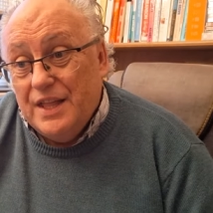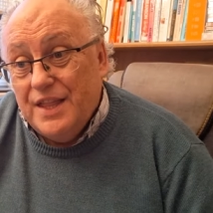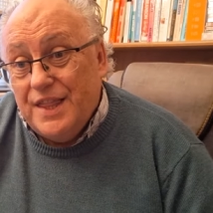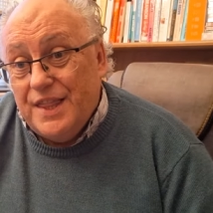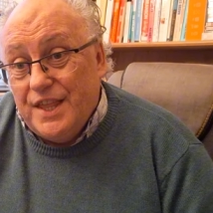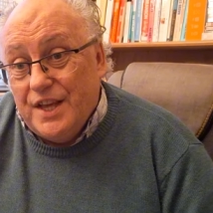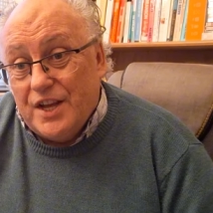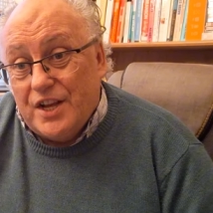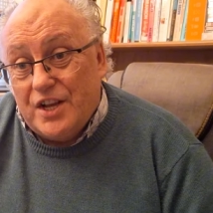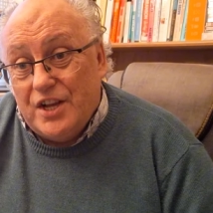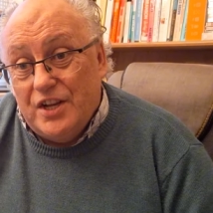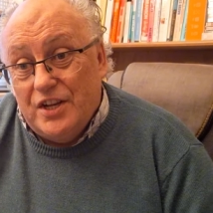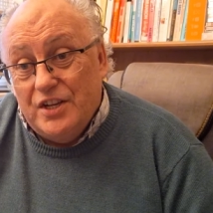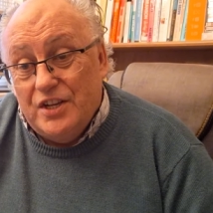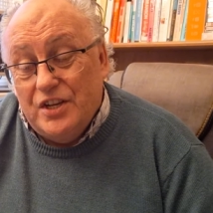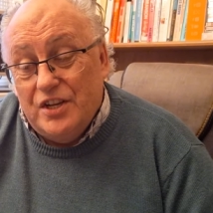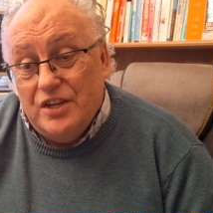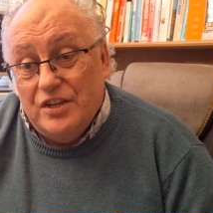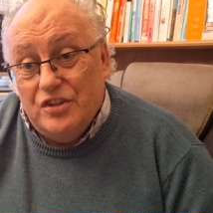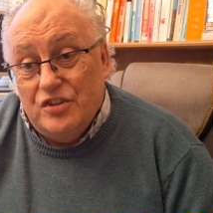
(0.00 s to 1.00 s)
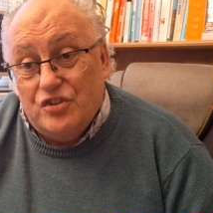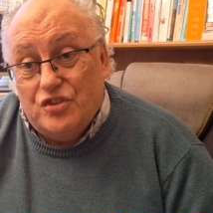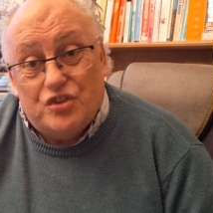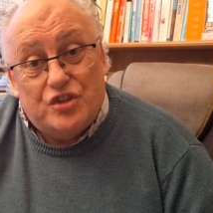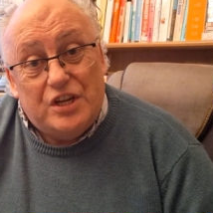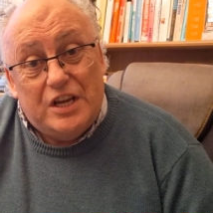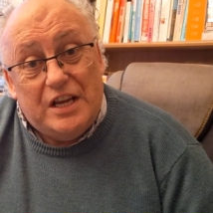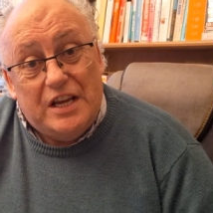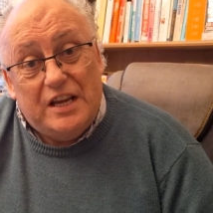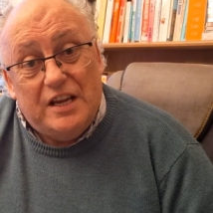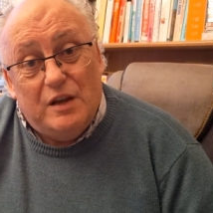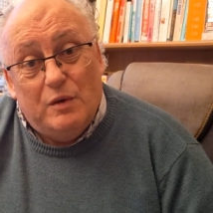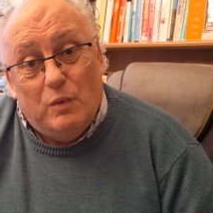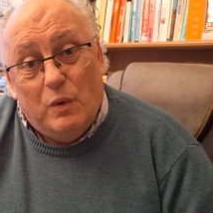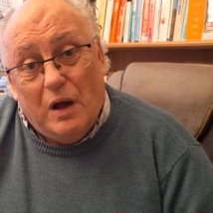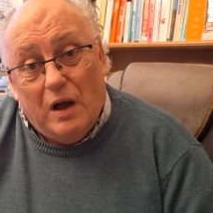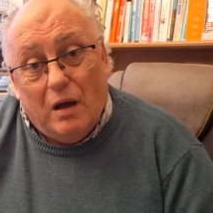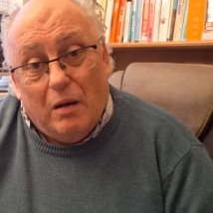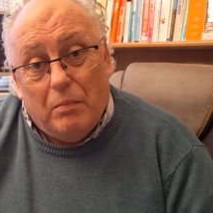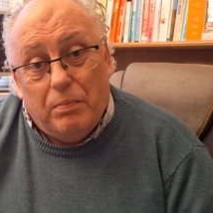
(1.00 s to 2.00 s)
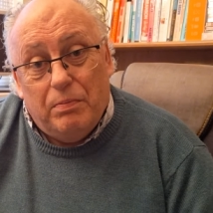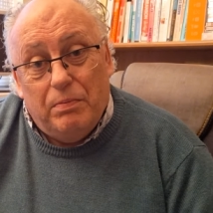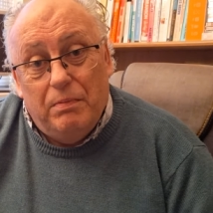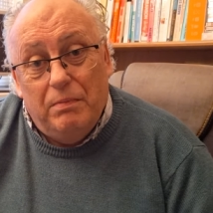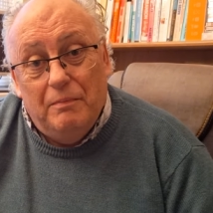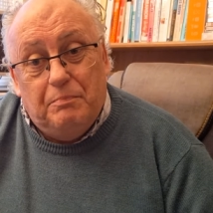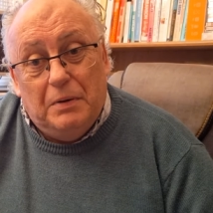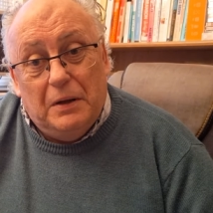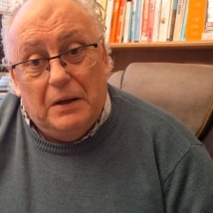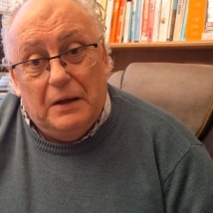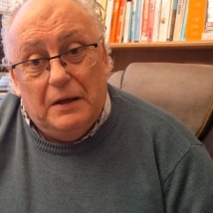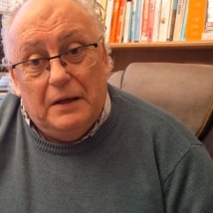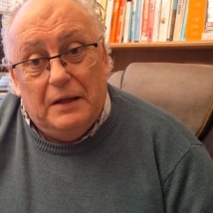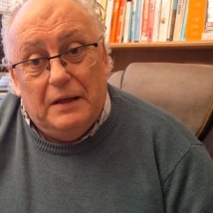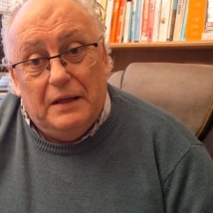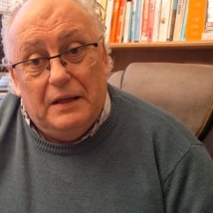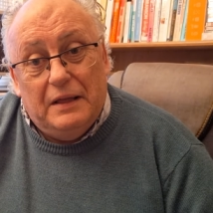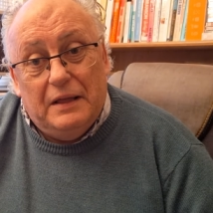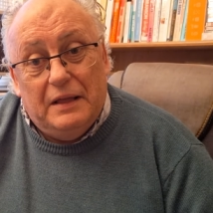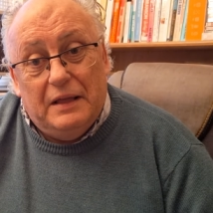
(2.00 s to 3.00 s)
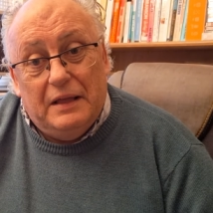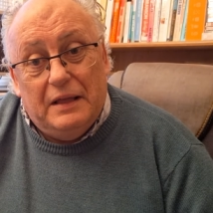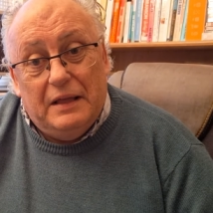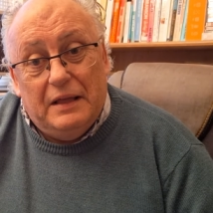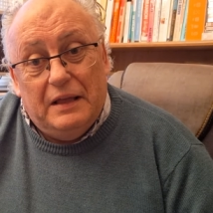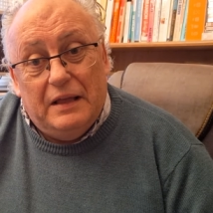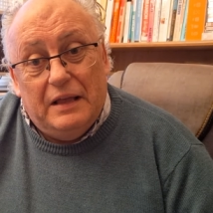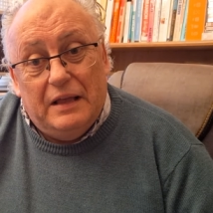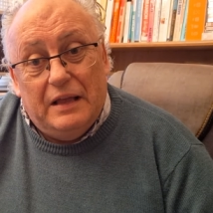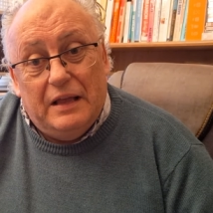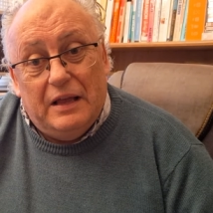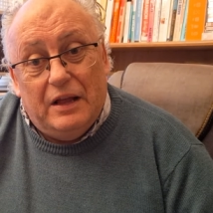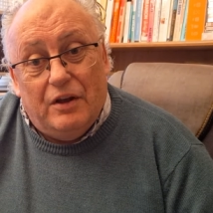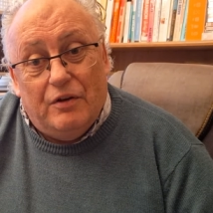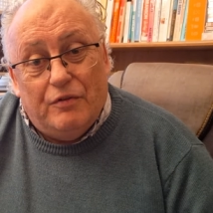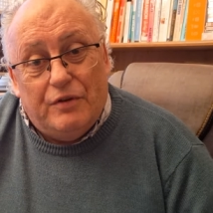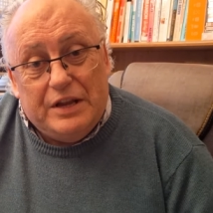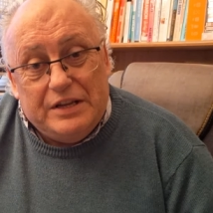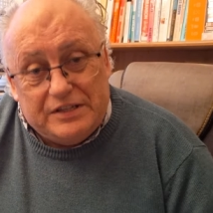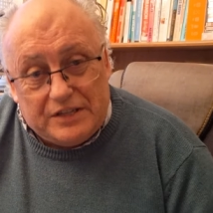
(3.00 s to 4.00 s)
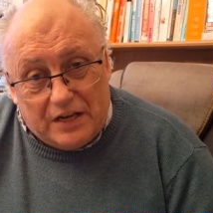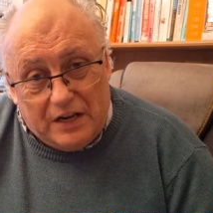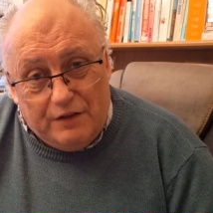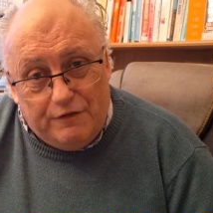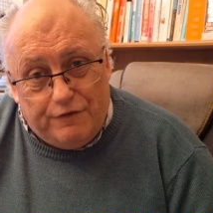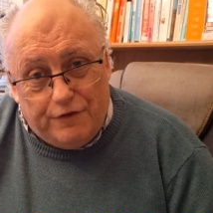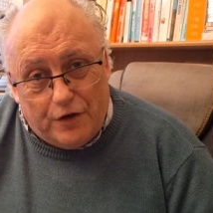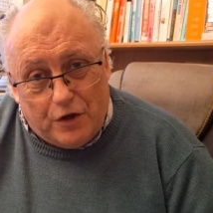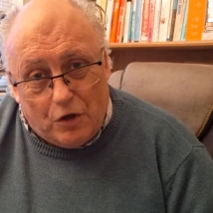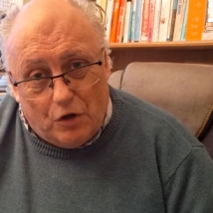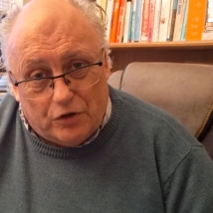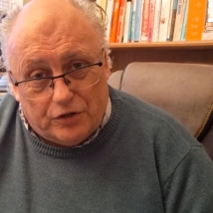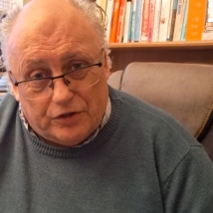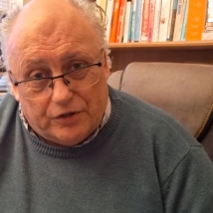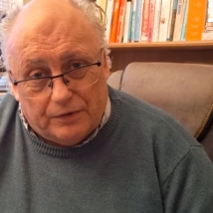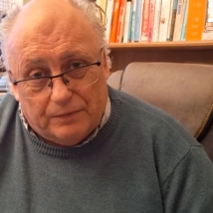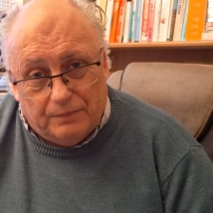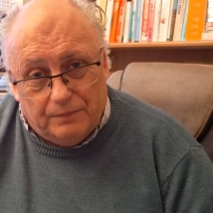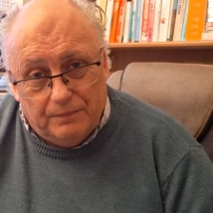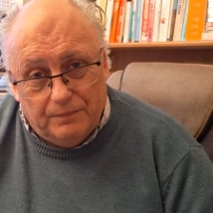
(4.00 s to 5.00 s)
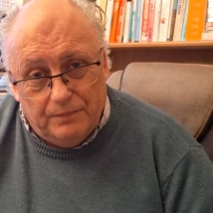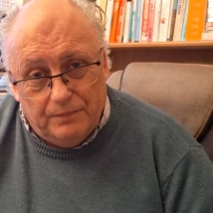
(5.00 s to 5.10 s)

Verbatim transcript: that can cheer you up but are easily forgotten.